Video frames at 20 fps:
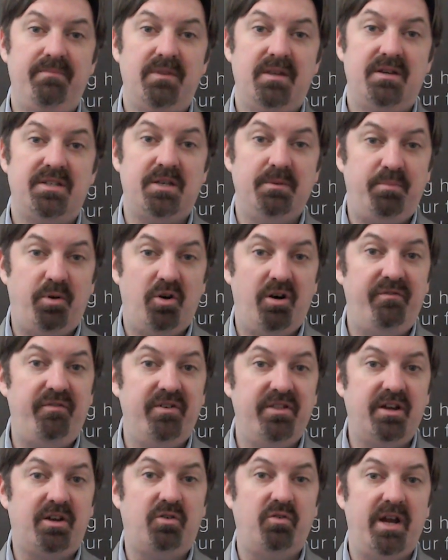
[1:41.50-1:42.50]
Support for
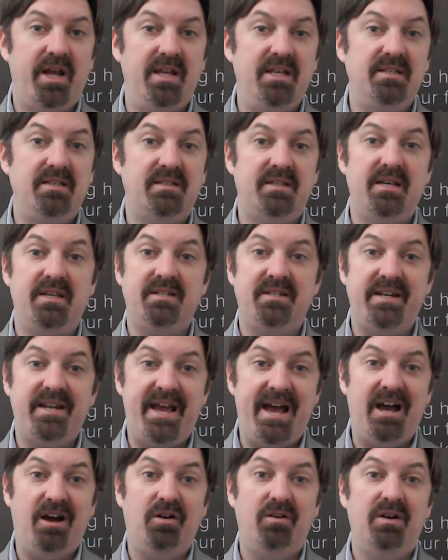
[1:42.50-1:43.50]
the Greens is
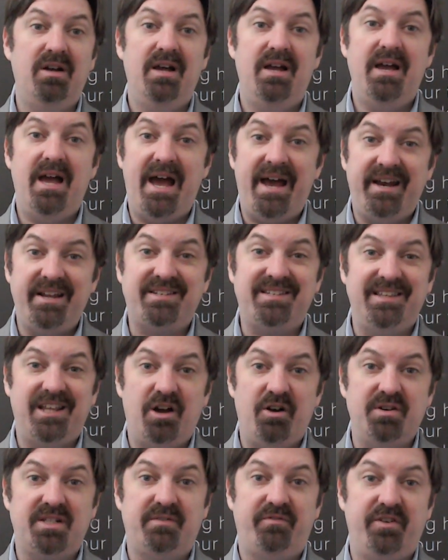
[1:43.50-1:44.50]
now at its
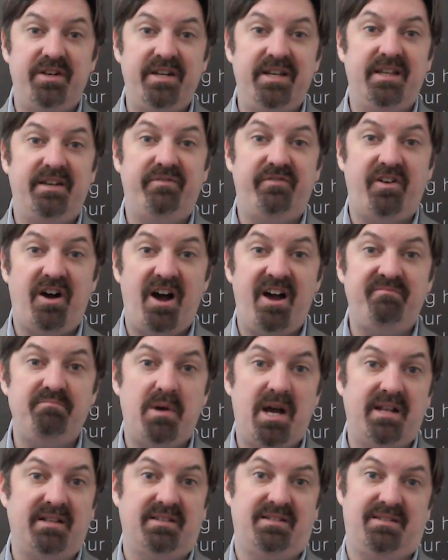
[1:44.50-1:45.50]
lowest for nearly 5
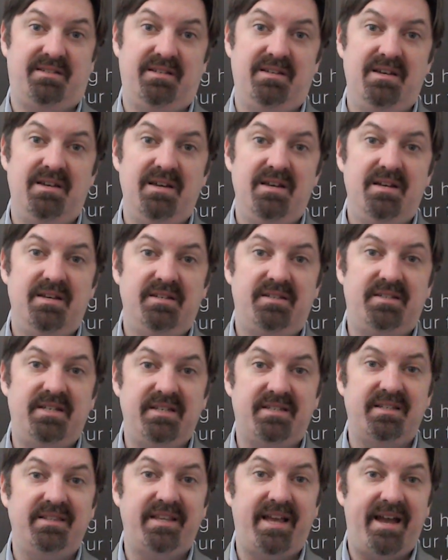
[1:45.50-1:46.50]
months,
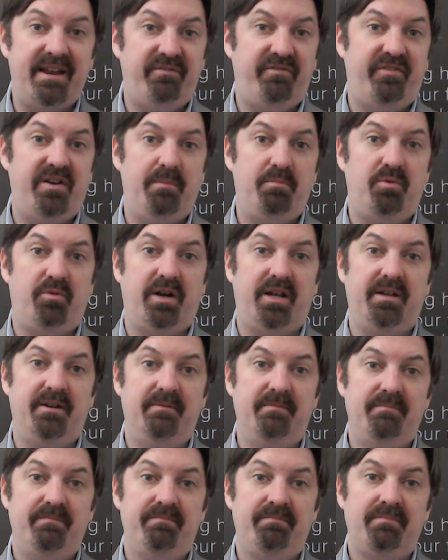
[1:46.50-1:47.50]
since late February.
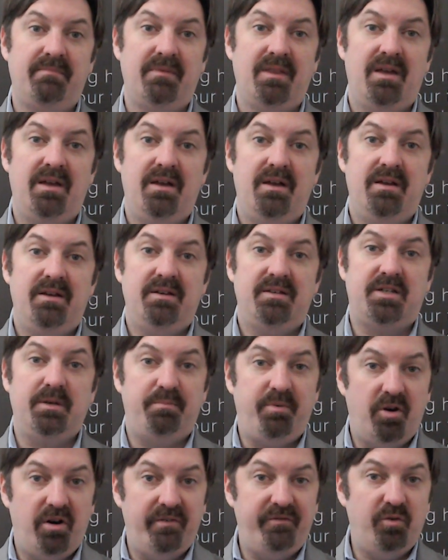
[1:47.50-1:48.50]

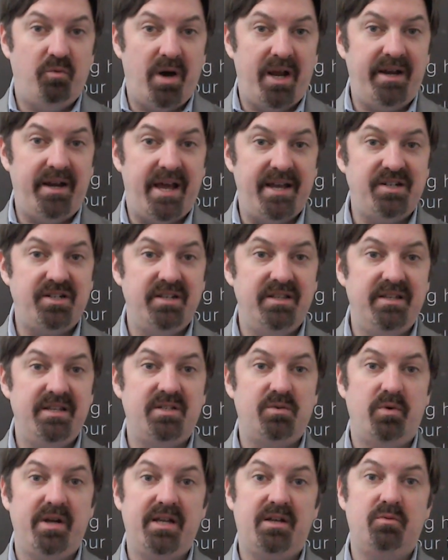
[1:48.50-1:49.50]
Support for One Nation
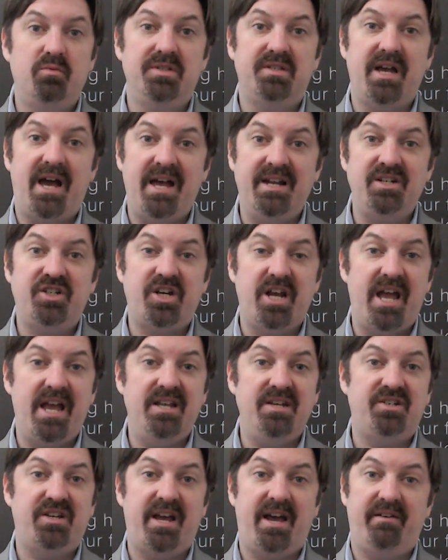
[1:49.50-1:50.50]
this week was
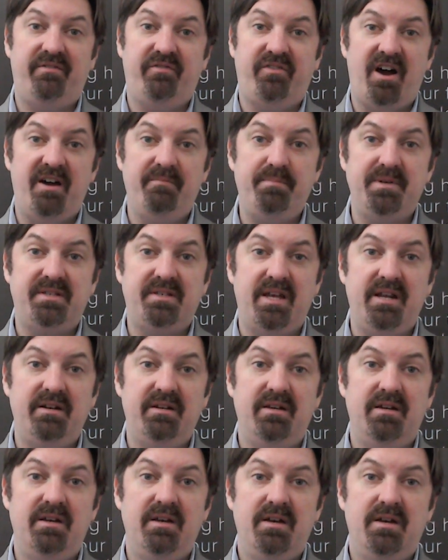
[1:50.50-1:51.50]
unchanged at 5%,
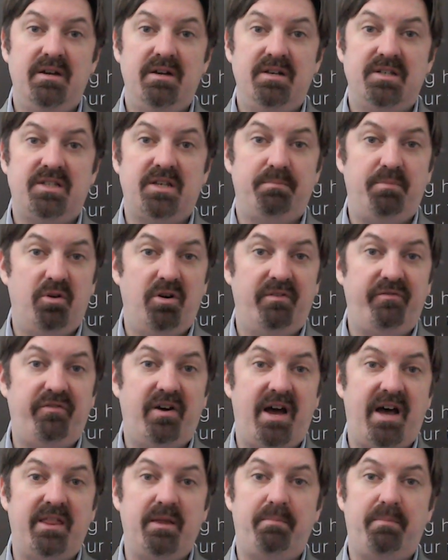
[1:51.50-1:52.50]
support for
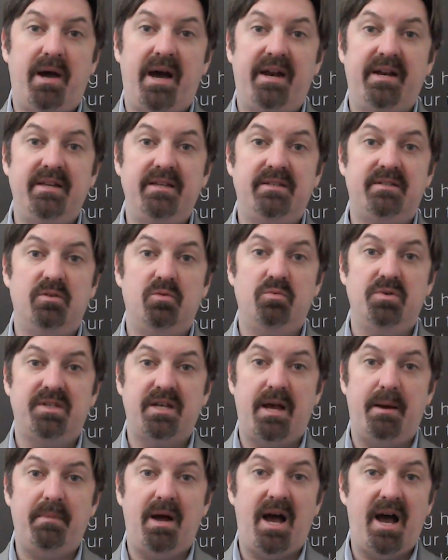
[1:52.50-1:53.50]
other parties was
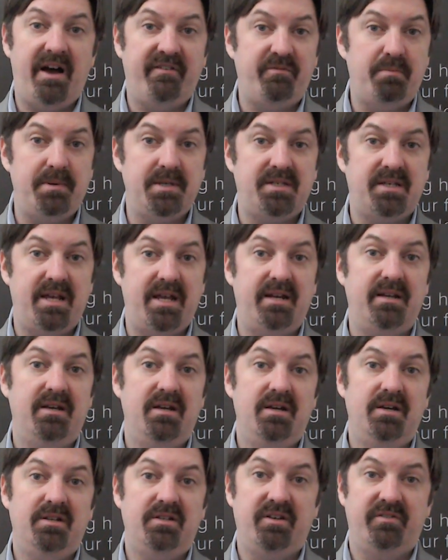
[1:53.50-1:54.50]
up 0.5%
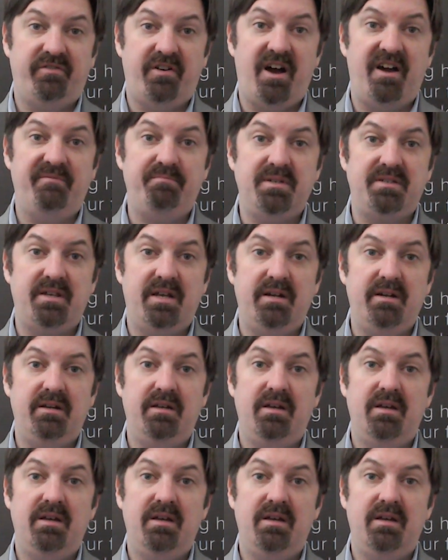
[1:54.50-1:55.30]
to 5%,